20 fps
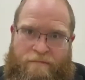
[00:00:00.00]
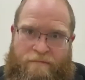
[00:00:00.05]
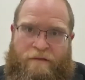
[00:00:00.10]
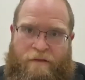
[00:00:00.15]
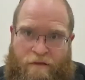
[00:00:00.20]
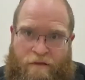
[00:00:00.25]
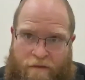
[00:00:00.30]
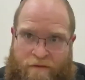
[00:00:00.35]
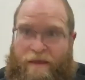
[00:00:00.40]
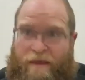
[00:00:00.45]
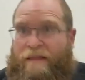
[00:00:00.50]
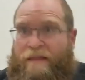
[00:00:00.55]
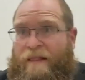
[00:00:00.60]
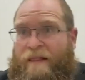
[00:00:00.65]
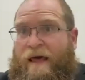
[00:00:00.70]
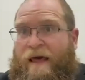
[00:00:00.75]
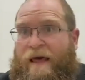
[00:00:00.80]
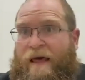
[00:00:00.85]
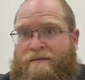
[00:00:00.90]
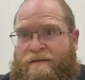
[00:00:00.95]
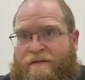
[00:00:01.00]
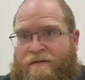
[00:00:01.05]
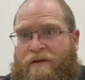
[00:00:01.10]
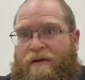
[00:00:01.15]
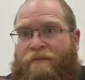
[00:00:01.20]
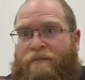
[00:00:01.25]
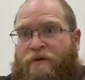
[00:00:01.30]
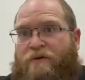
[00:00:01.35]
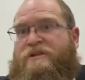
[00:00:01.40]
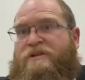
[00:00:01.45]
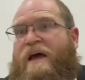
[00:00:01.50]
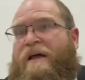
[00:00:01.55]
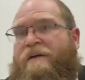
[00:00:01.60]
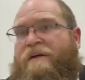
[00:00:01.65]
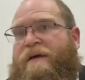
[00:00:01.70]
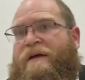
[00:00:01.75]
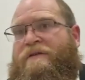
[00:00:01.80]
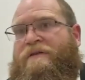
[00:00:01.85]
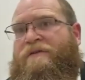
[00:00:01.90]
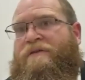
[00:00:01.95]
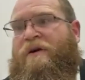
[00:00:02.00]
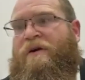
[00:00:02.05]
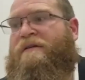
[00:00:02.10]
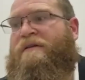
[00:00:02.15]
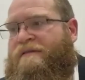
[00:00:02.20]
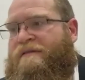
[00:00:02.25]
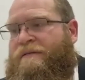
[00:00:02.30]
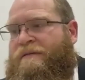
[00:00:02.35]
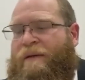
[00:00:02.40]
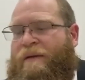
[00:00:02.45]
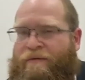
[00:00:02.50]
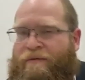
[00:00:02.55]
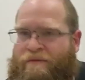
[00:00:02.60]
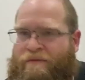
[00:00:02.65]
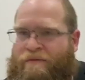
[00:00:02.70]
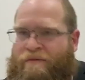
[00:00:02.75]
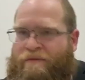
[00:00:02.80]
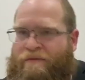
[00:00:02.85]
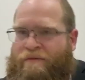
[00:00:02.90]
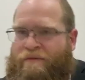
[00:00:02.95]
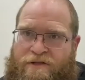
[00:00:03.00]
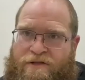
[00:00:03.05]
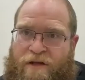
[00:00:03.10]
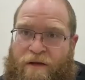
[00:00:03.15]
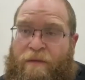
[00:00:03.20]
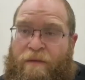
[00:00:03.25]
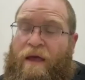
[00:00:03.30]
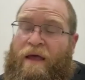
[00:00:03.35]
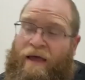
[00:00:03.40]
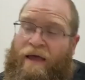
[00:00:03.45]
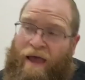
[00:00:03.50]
that light and to emerge out of that darkness to be able to find Hashem.